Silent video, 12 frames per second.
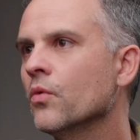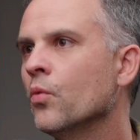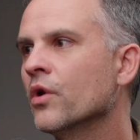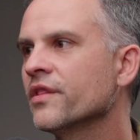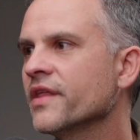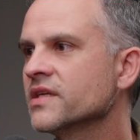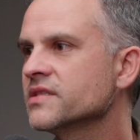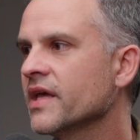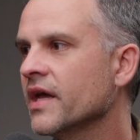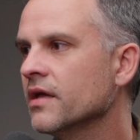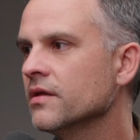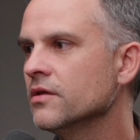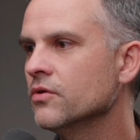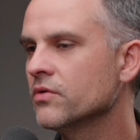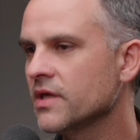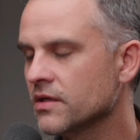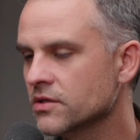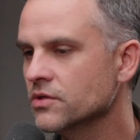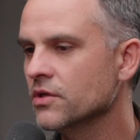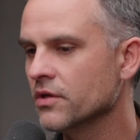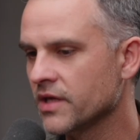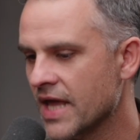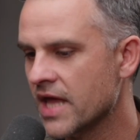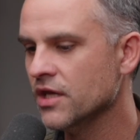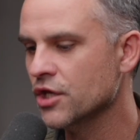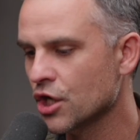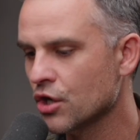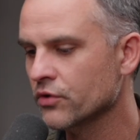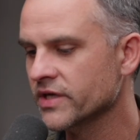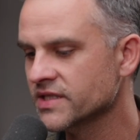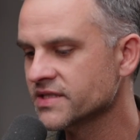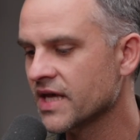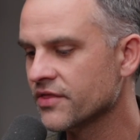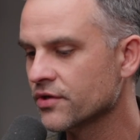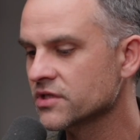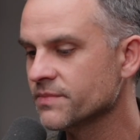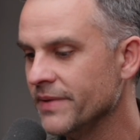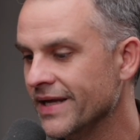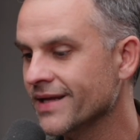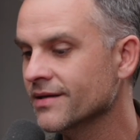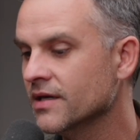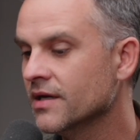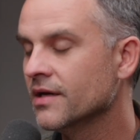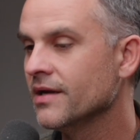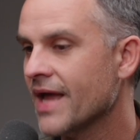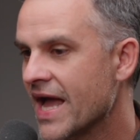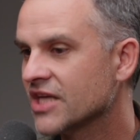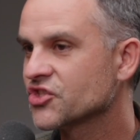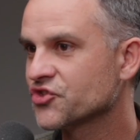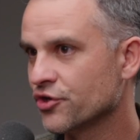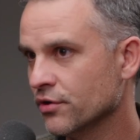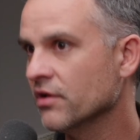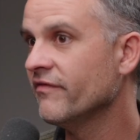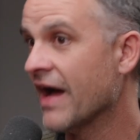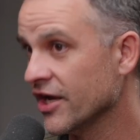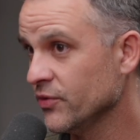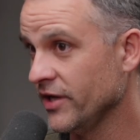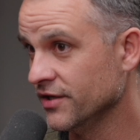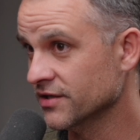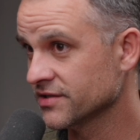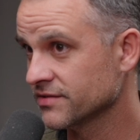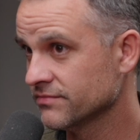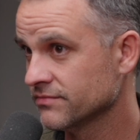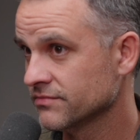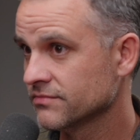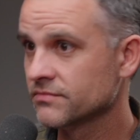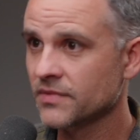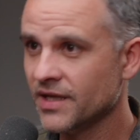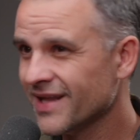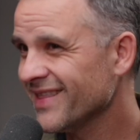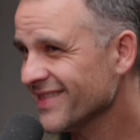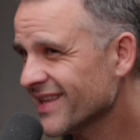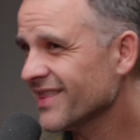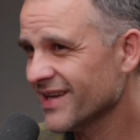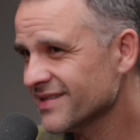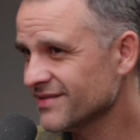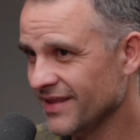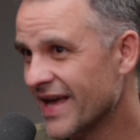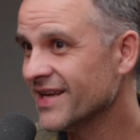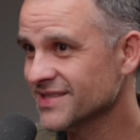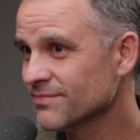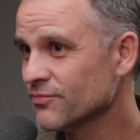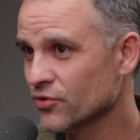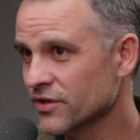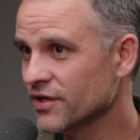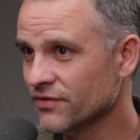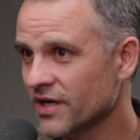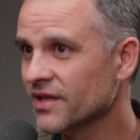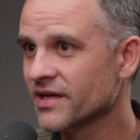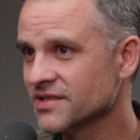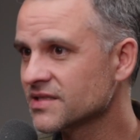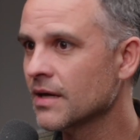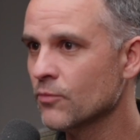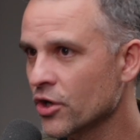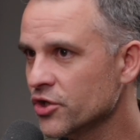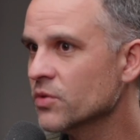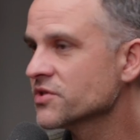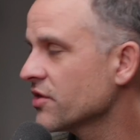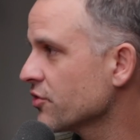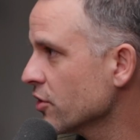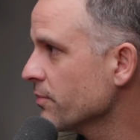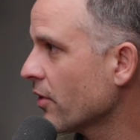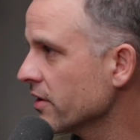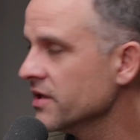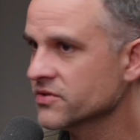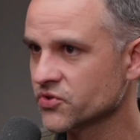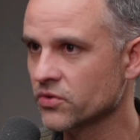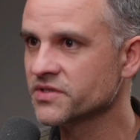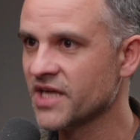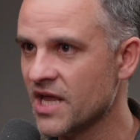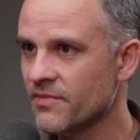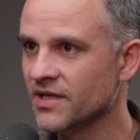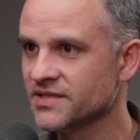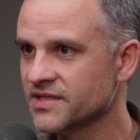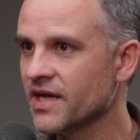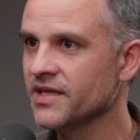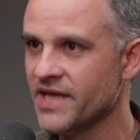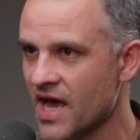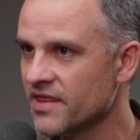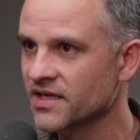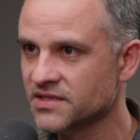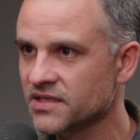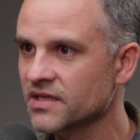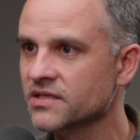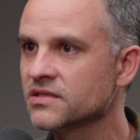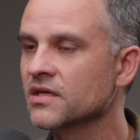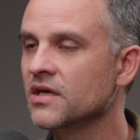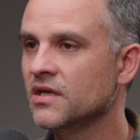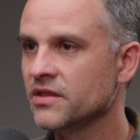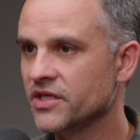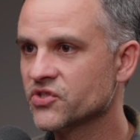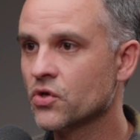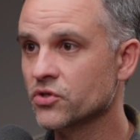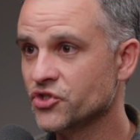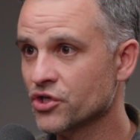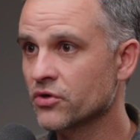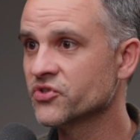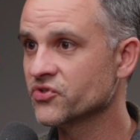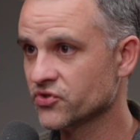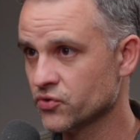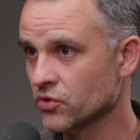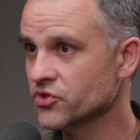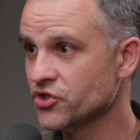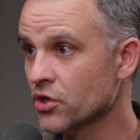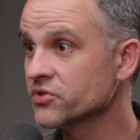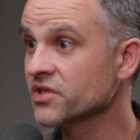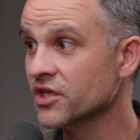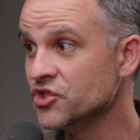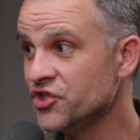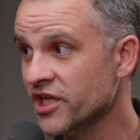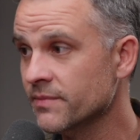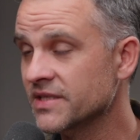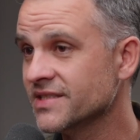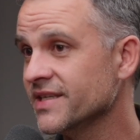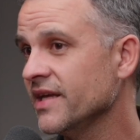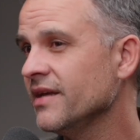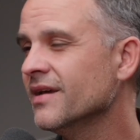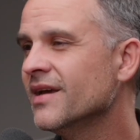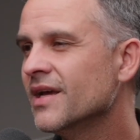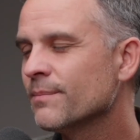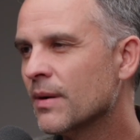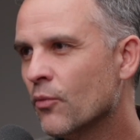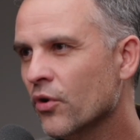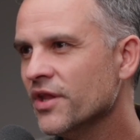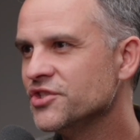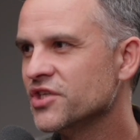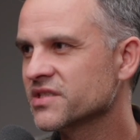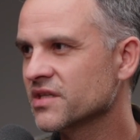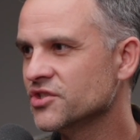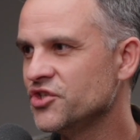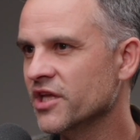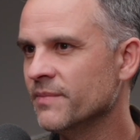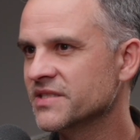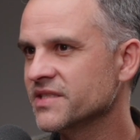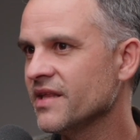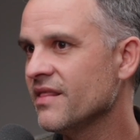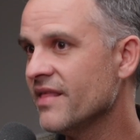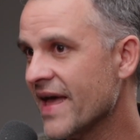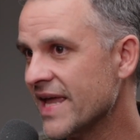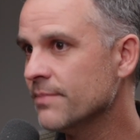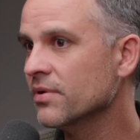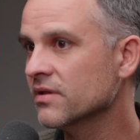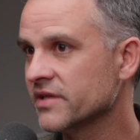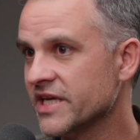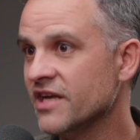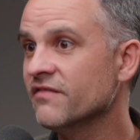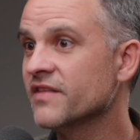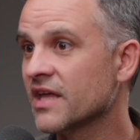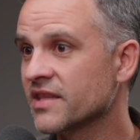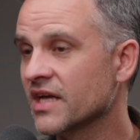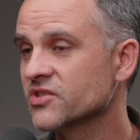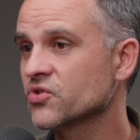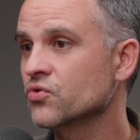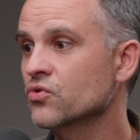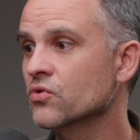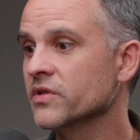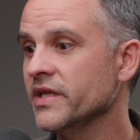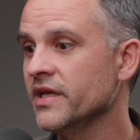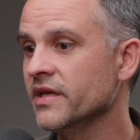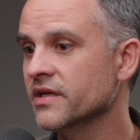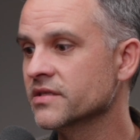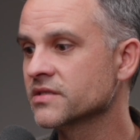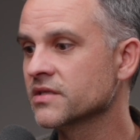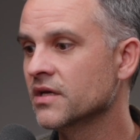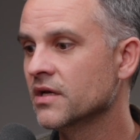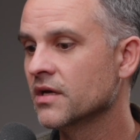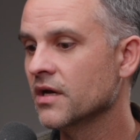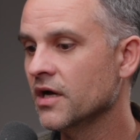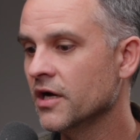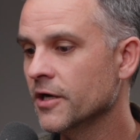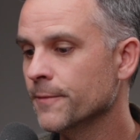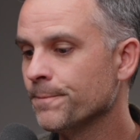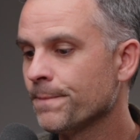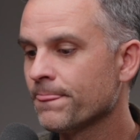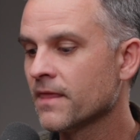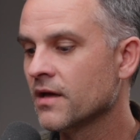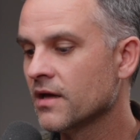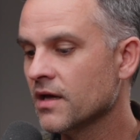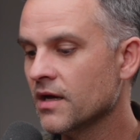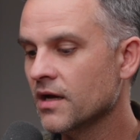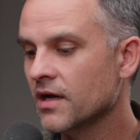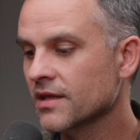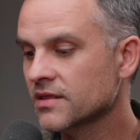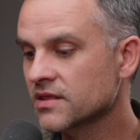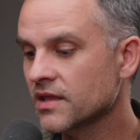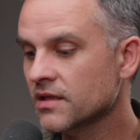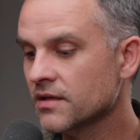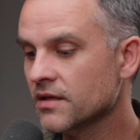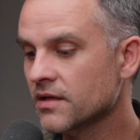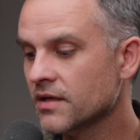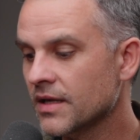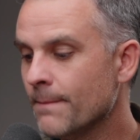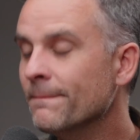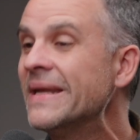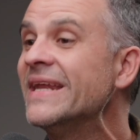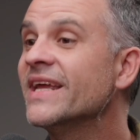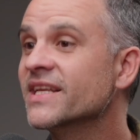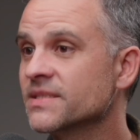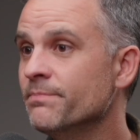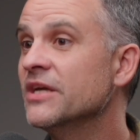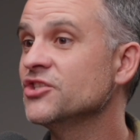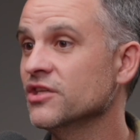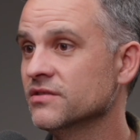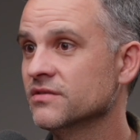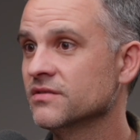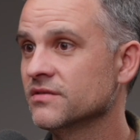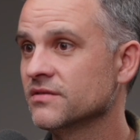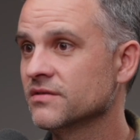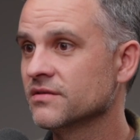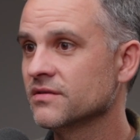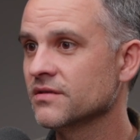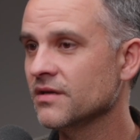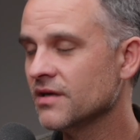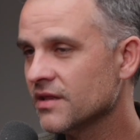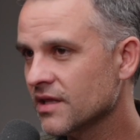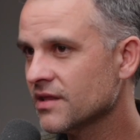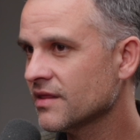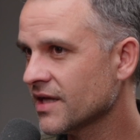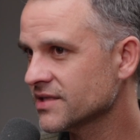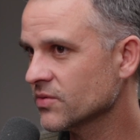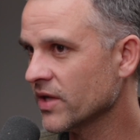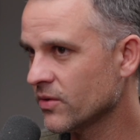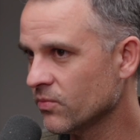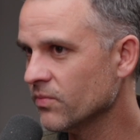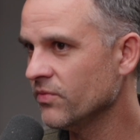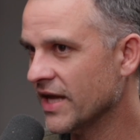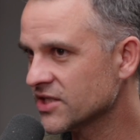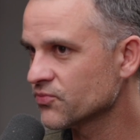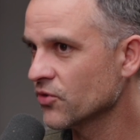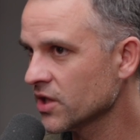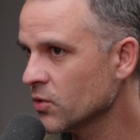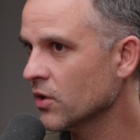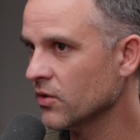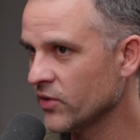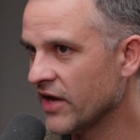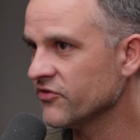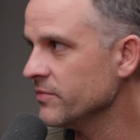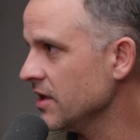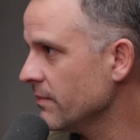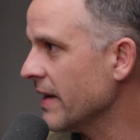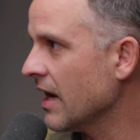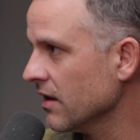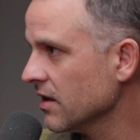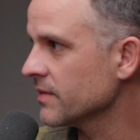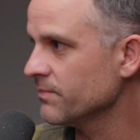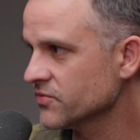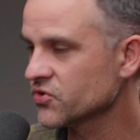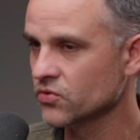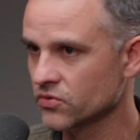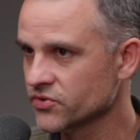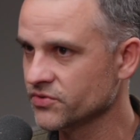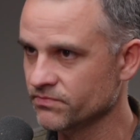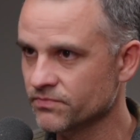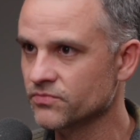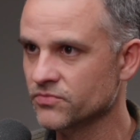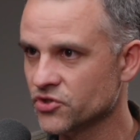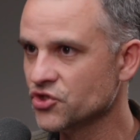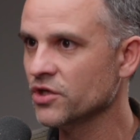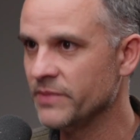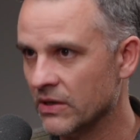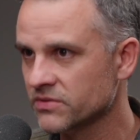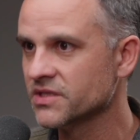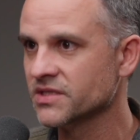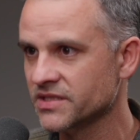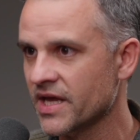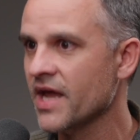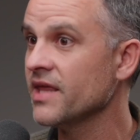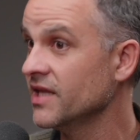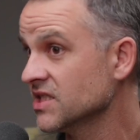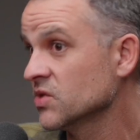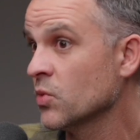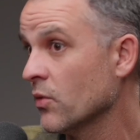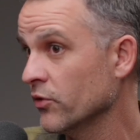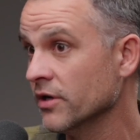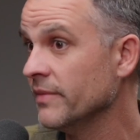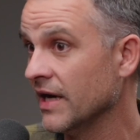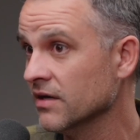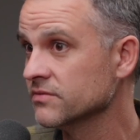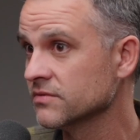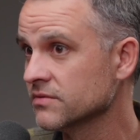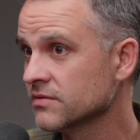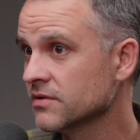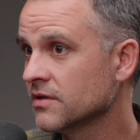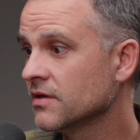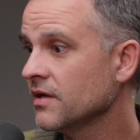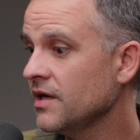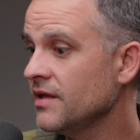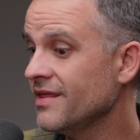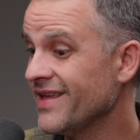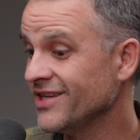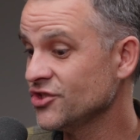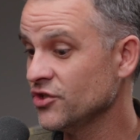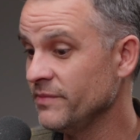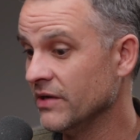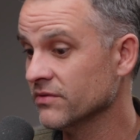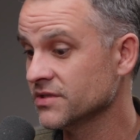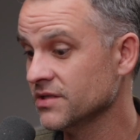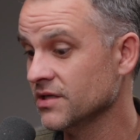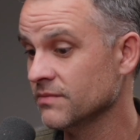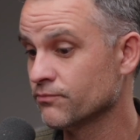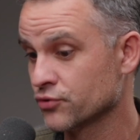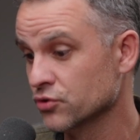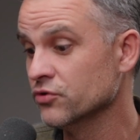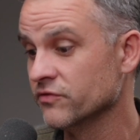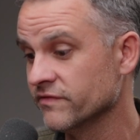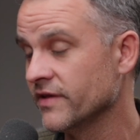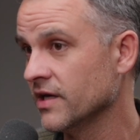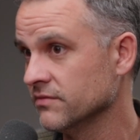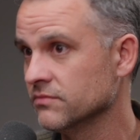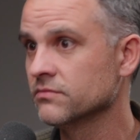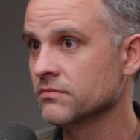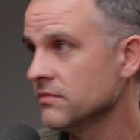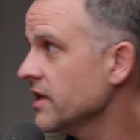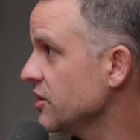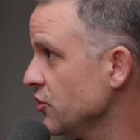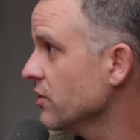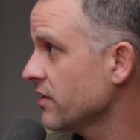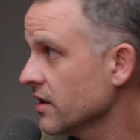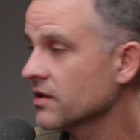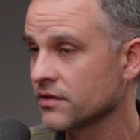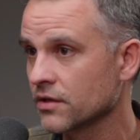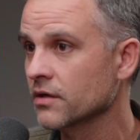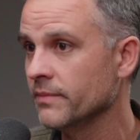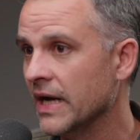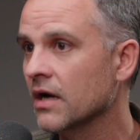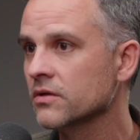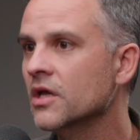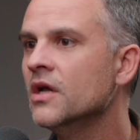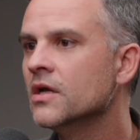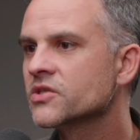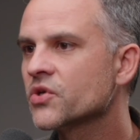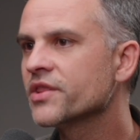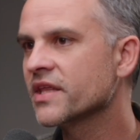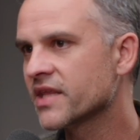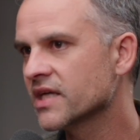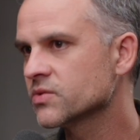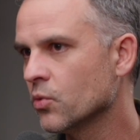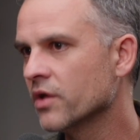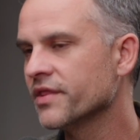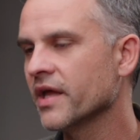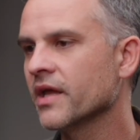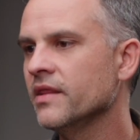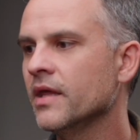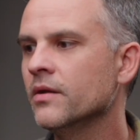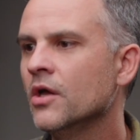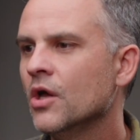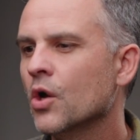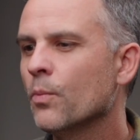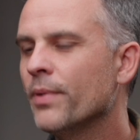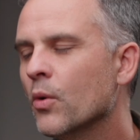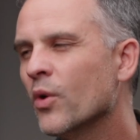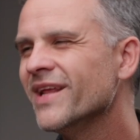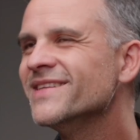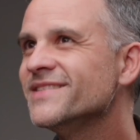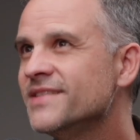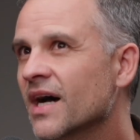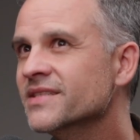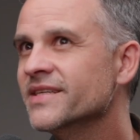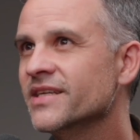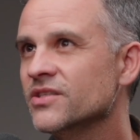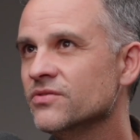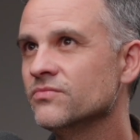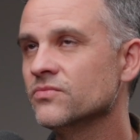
one of the things that you can know is that there's been external evaluators and I think that that, that is important, right? Like mm-hmm. someone who was a third party source came in and said, "Yeah, this is this shows shows legitimacy." But more than just legitimacy, they believe that that school is um, uh, meeting its mission. Hmm. And I think that that's like that's really what we have to be about. Like schools should be able to say, "This is what we're about," and then they should be able to prove that they do the thing that they're about. Yeah. So I think that's one thing. And then, but what it doesn't